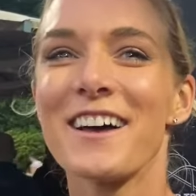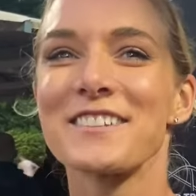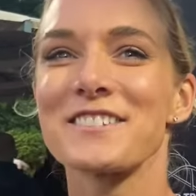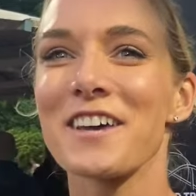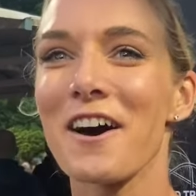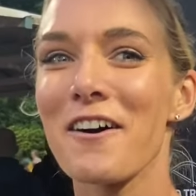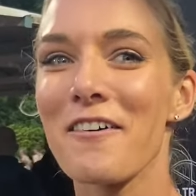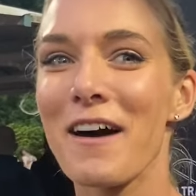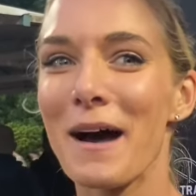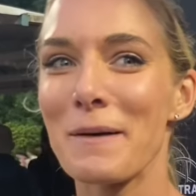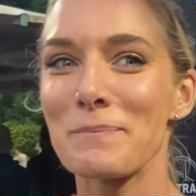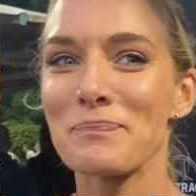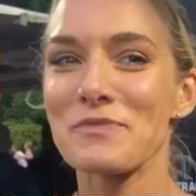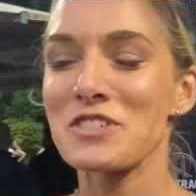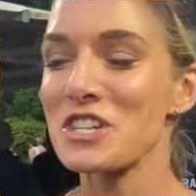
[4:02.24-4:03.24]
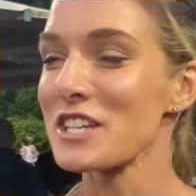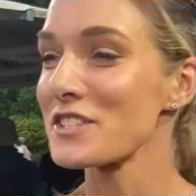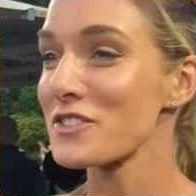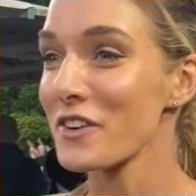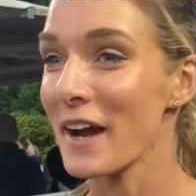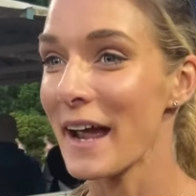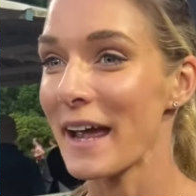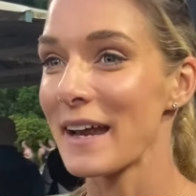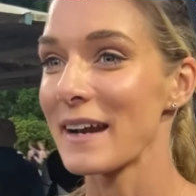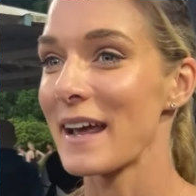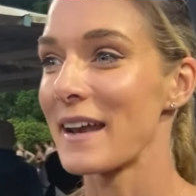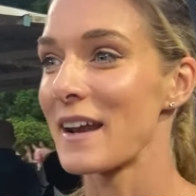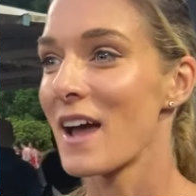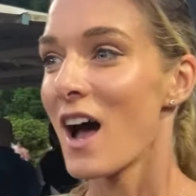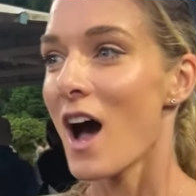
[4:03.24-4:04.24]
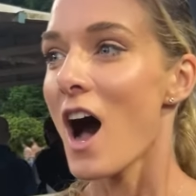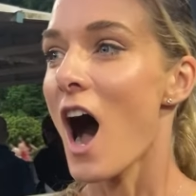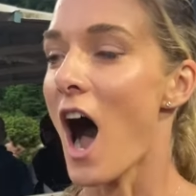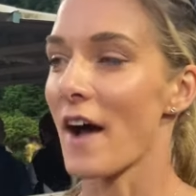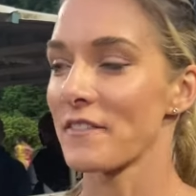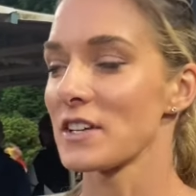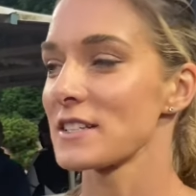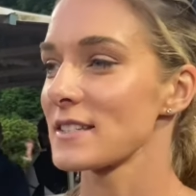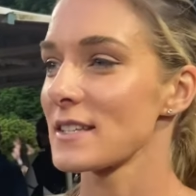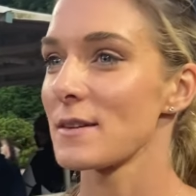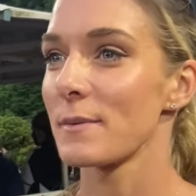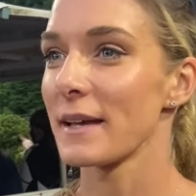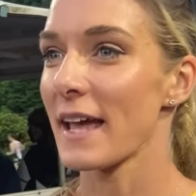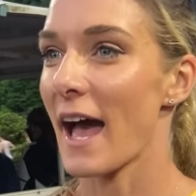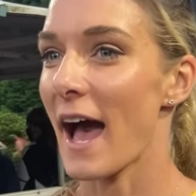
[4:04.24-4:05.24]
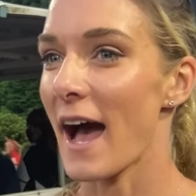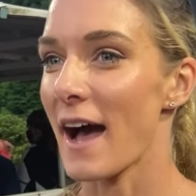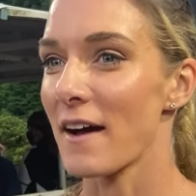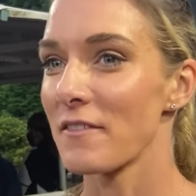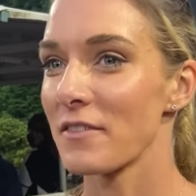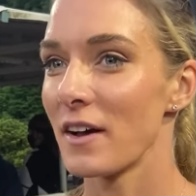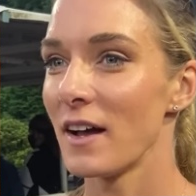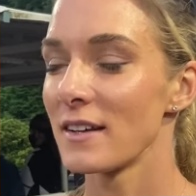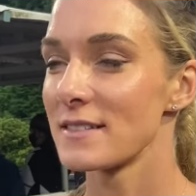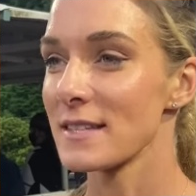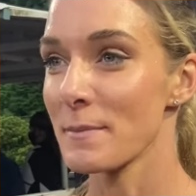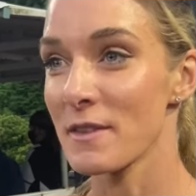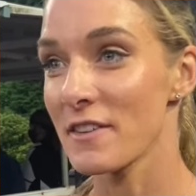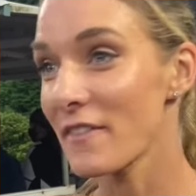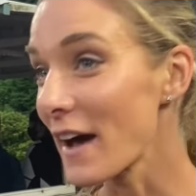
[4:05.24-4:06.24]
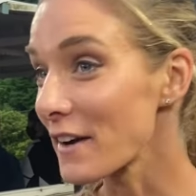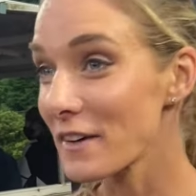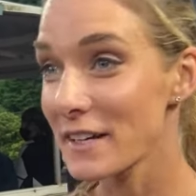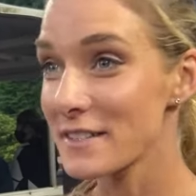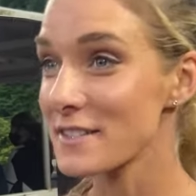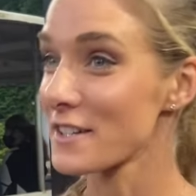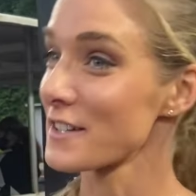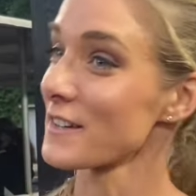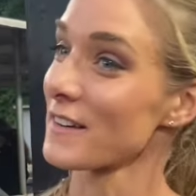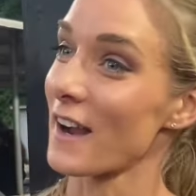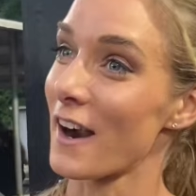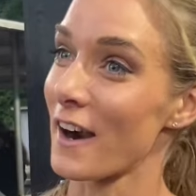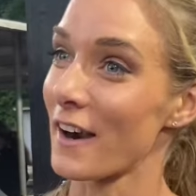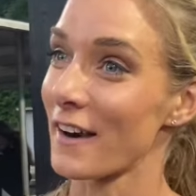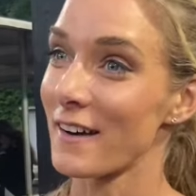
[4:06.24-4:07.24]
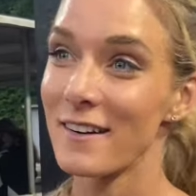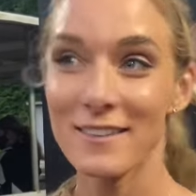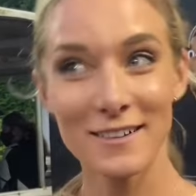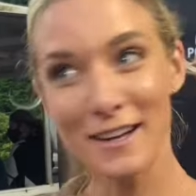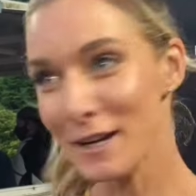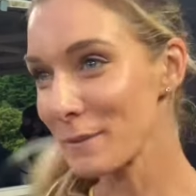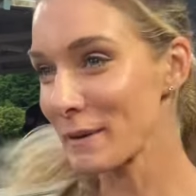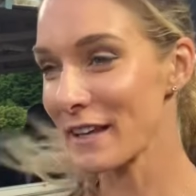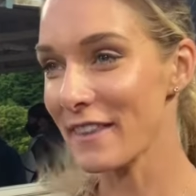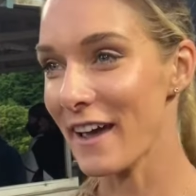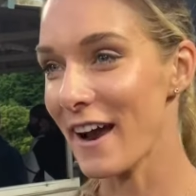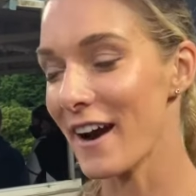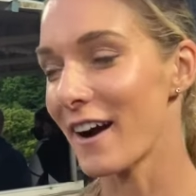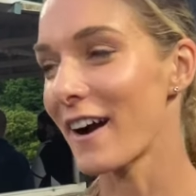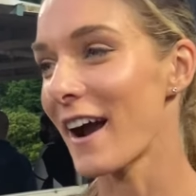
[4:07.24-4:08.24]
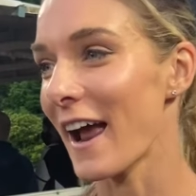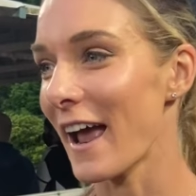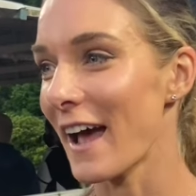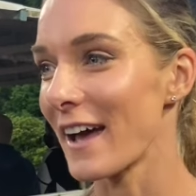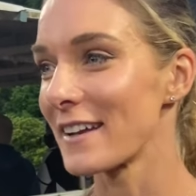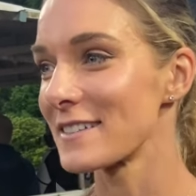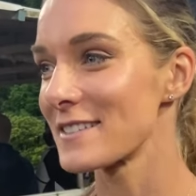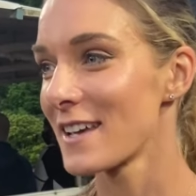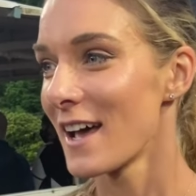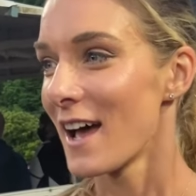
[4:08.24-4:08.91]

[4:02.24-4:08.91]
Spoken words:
So she's great, and obviously we have some of the veterans are gonna be there, and